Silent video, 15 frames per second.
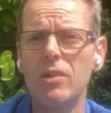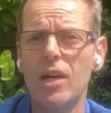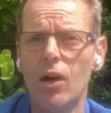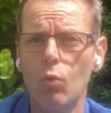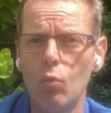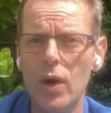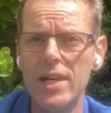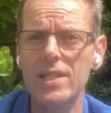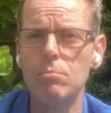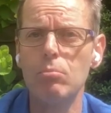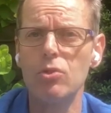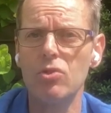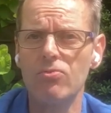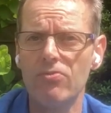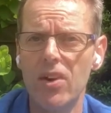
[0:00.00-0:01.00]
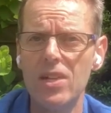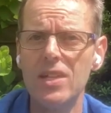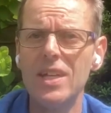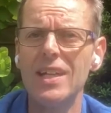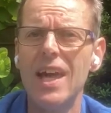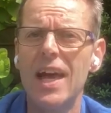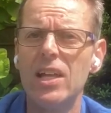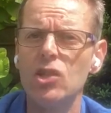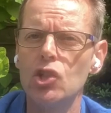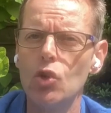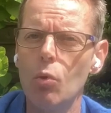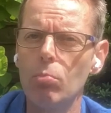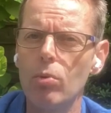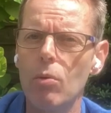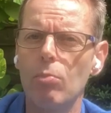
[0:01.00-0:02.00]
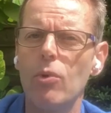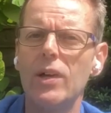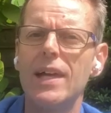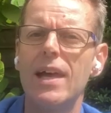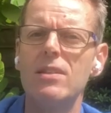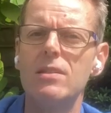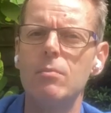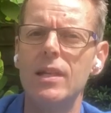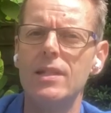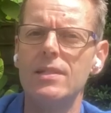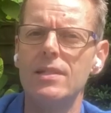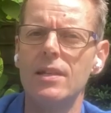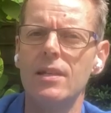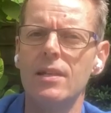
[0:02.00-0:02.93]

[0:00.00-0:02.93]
cut waste, boost funding and ensure proper accountability.